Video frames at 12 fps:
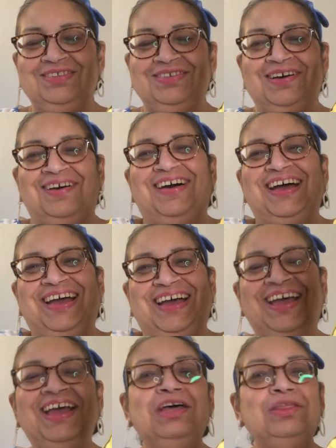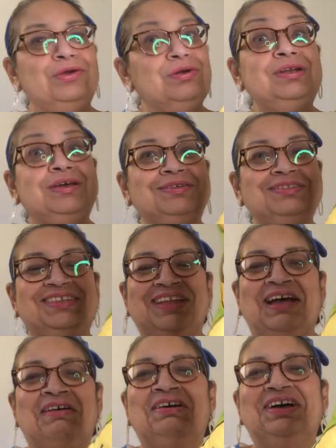So they're adults
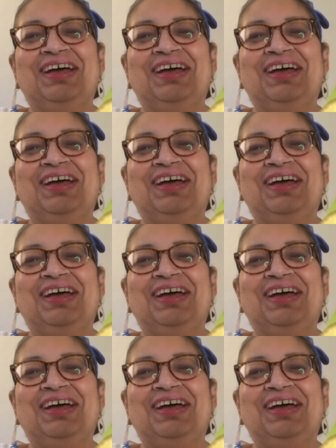now.